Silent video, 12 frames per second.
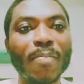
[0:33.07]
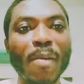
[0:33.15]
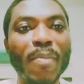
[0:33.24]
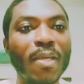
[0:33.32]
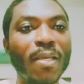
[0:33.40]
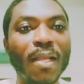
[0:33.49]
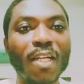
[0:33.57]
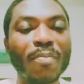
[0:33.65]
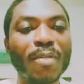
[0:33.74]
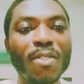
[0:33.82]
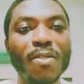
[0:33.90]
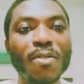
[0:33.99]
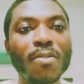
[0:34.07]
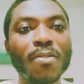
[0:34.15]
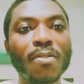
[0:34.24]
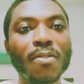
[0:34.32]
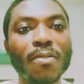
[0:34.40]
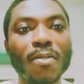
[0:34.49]
Maybe
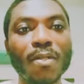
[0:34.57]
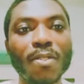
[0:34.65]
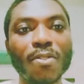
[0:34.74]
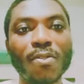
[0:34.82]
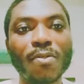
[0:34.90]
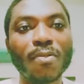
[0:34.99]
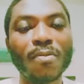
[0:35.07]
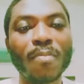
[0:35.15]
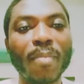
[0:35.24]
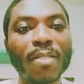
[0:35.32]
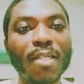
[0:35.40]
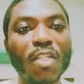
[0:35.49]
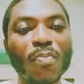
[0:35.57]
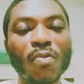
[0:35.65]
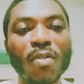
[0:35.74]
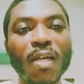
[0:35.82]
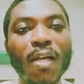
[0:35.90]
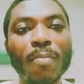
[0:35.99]
admissions into master's
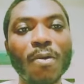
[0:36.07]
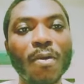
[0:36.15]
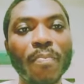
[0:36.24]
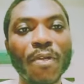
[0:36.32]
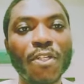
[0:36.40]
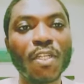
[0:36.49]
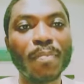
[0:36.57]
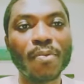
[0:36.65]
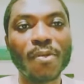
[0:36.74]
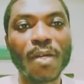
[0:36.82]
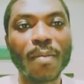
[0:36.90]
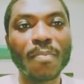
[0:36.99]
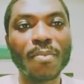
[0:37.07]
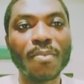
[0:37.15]
program or PhD program.